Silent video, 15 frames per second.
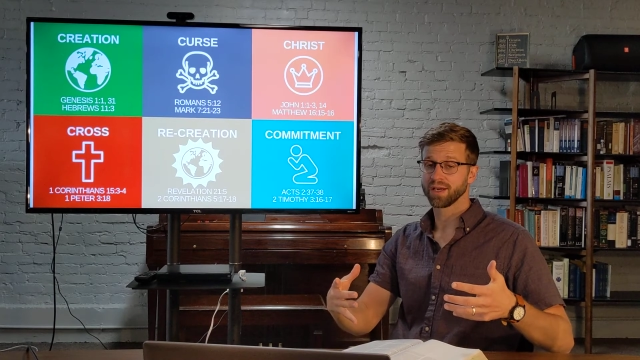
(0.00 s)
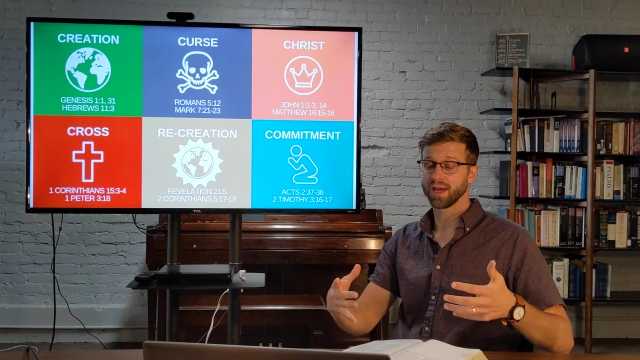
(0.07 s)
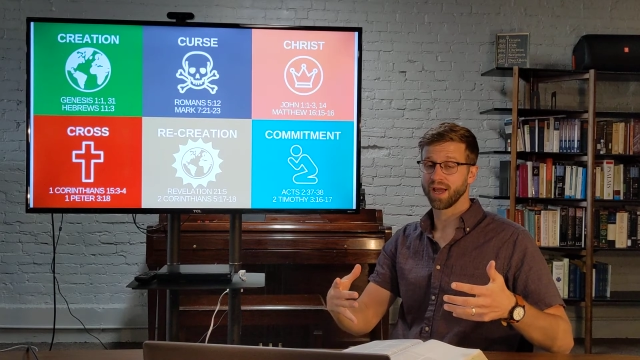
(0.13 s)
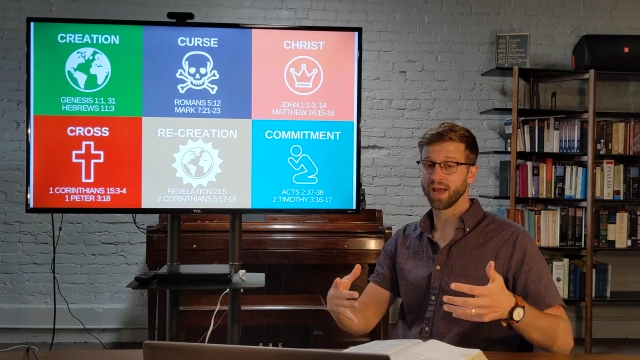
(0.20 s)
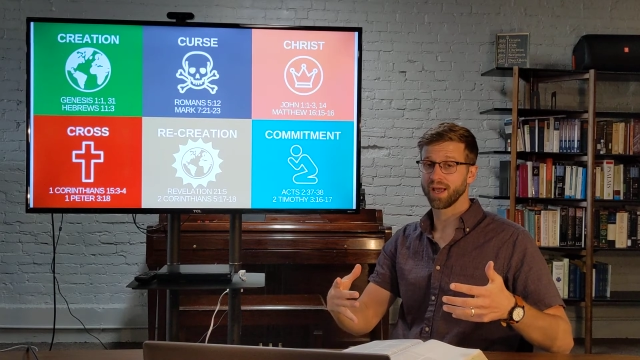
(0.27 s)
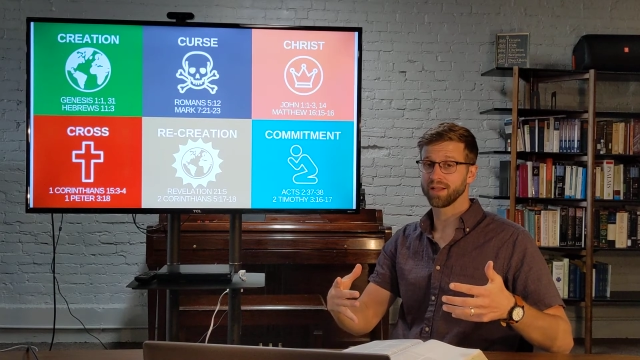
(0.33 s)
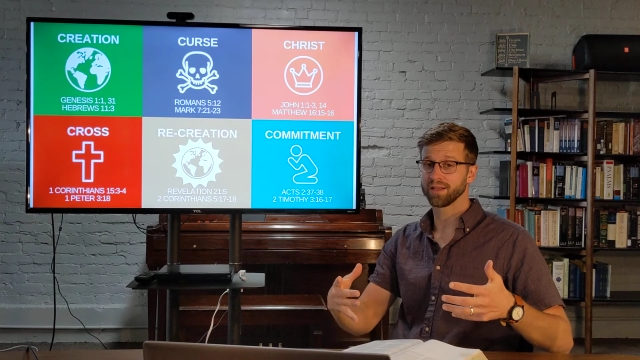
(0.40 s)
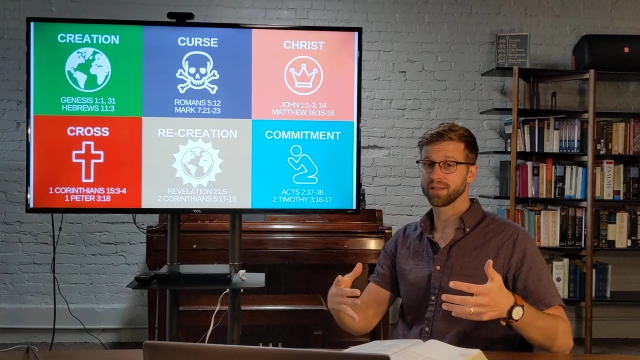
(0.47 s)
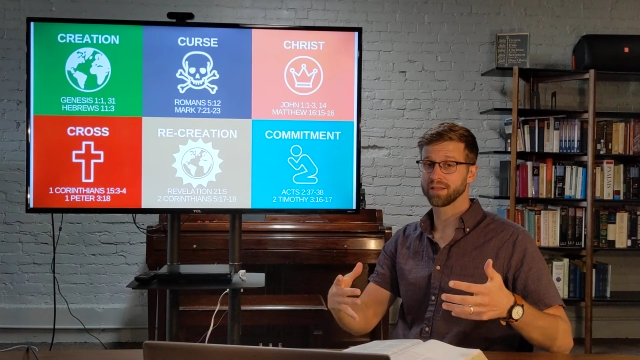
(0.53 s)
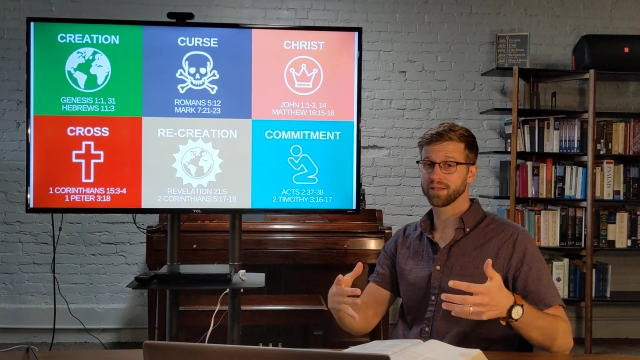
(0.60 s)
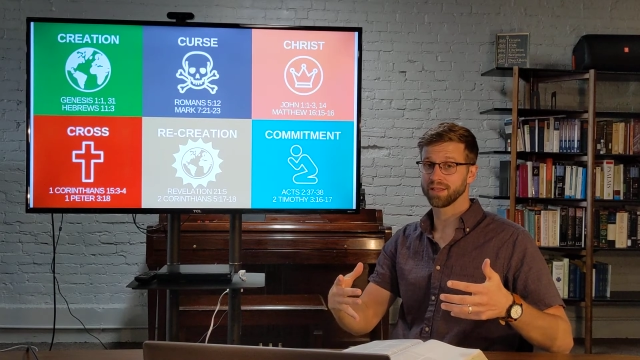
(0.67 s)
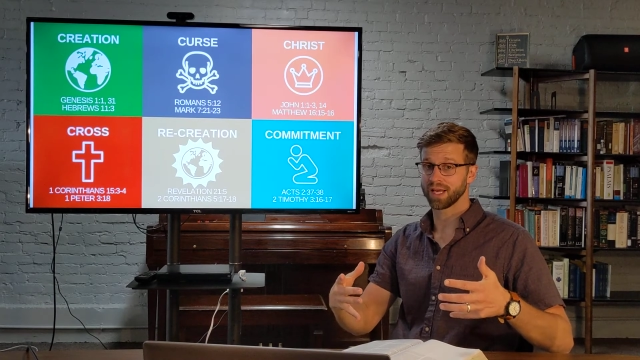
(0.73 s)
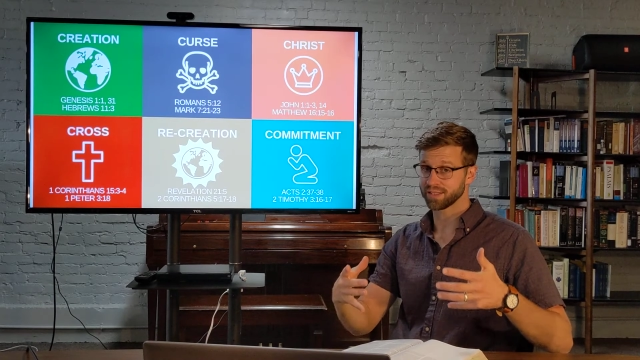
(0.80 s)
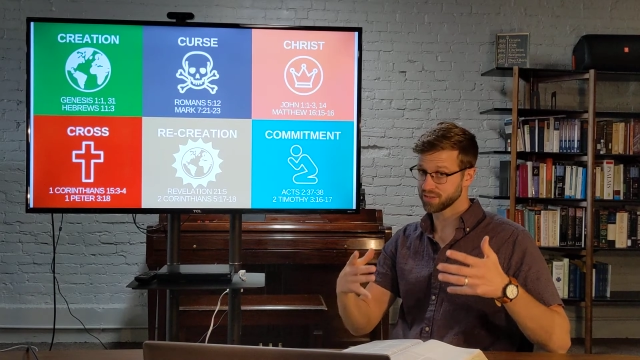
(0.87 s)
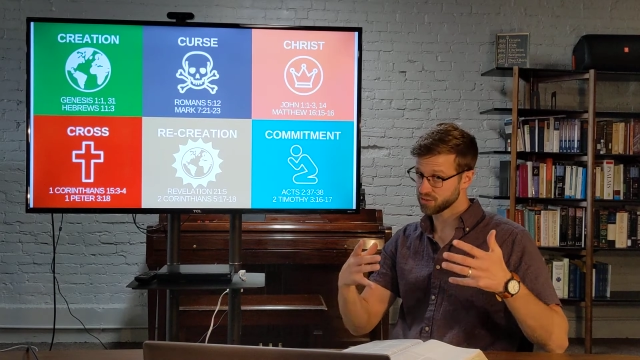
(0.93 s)
and
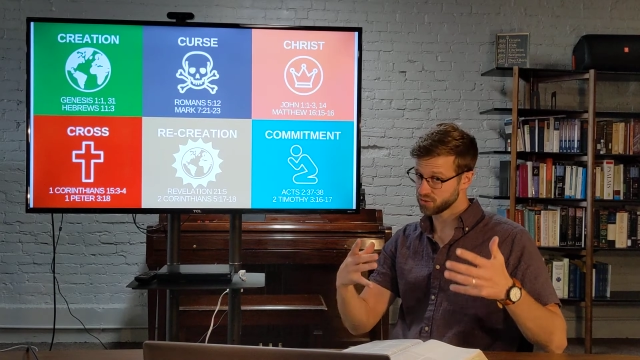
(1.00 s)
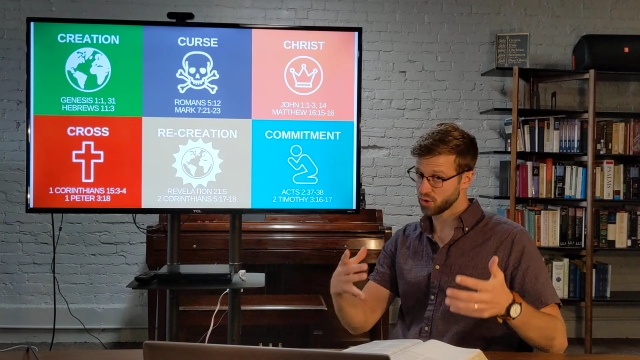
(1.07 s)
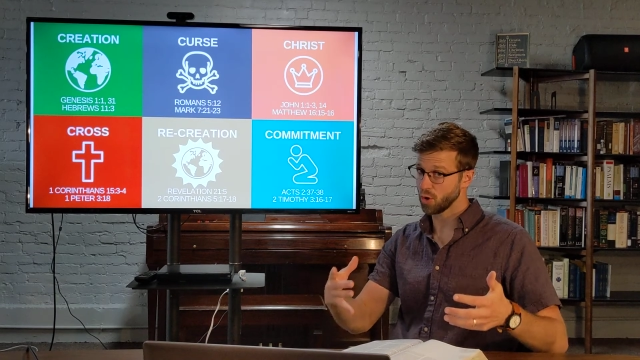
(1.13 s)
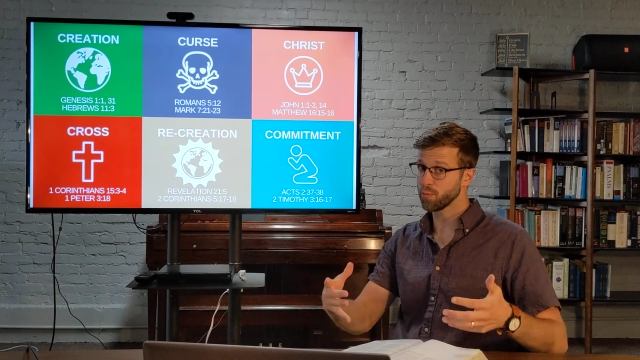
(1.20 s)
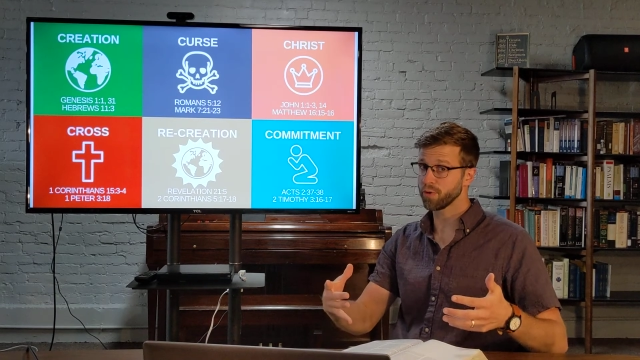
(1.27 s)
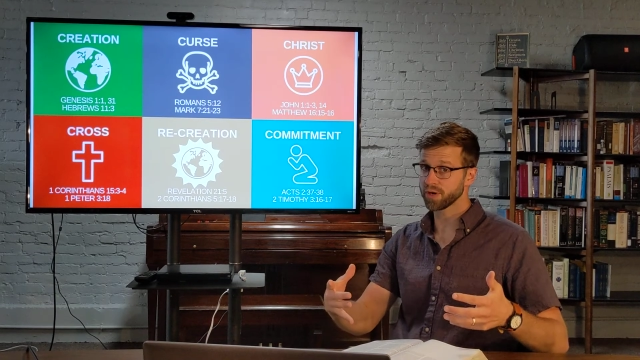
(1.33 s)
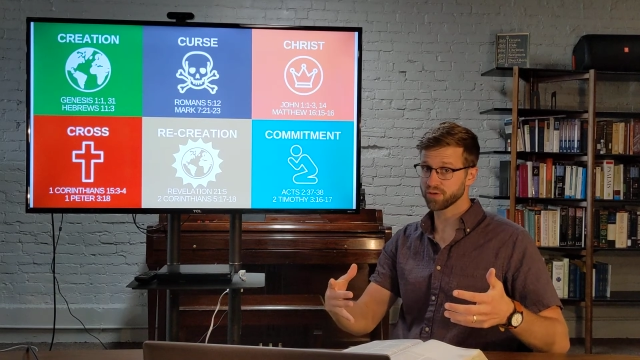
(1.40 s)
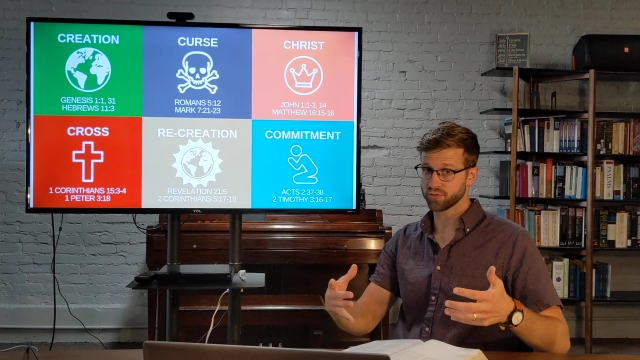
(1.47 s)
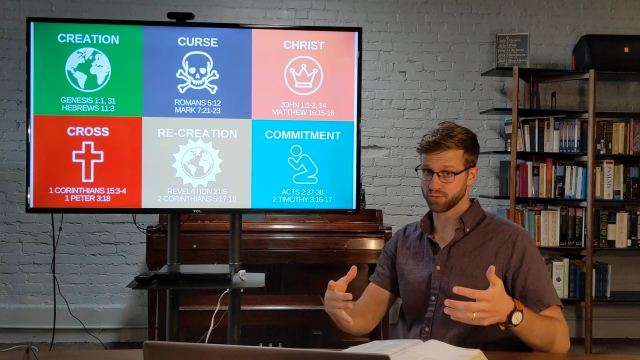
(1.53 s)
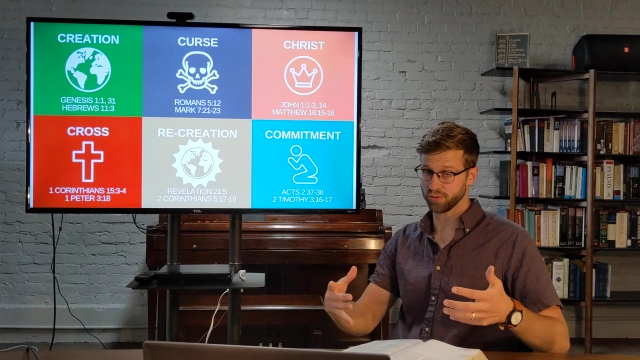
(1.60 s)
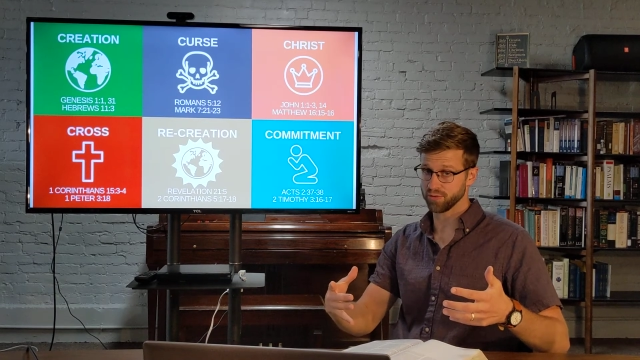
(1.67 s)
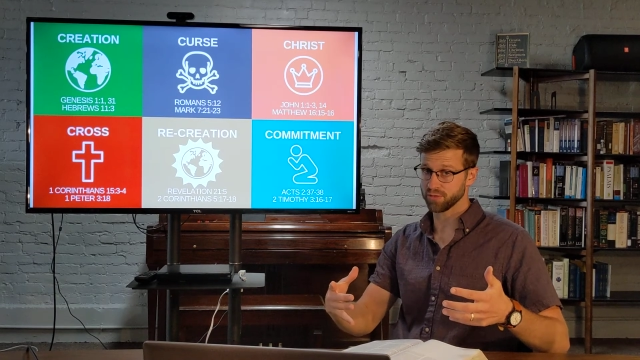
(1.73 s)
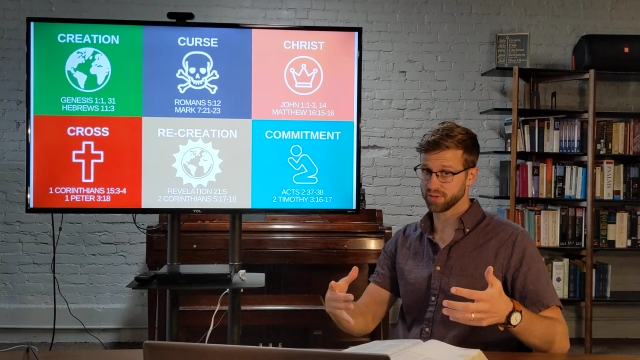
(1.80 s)
that's a sobering truth,